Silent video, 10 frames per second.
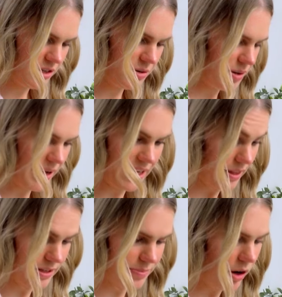you can make
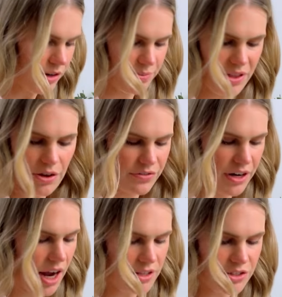these bars with all
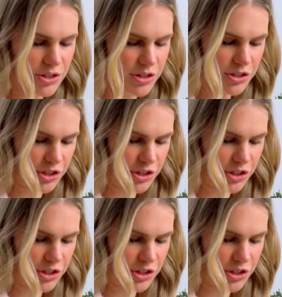different kinds. So you could